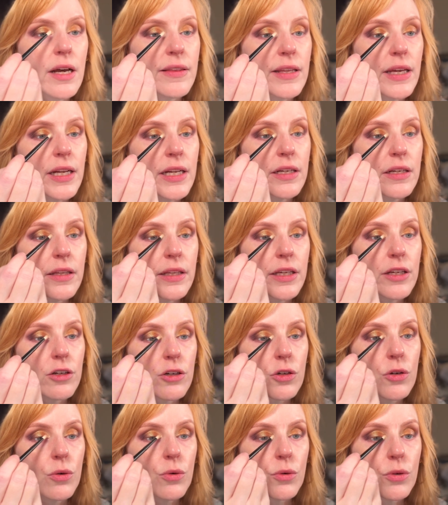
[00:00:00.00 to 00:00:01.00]
that into the inner
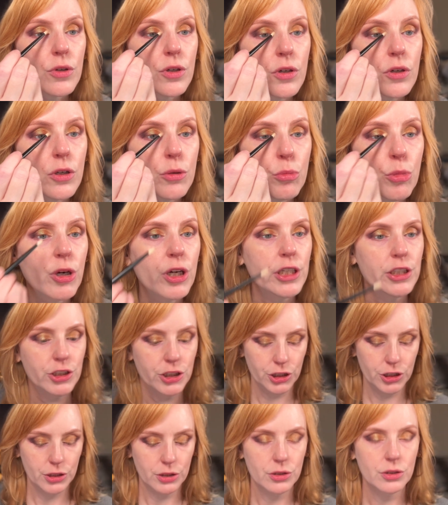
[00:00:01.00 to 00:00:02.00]
corner on a brush.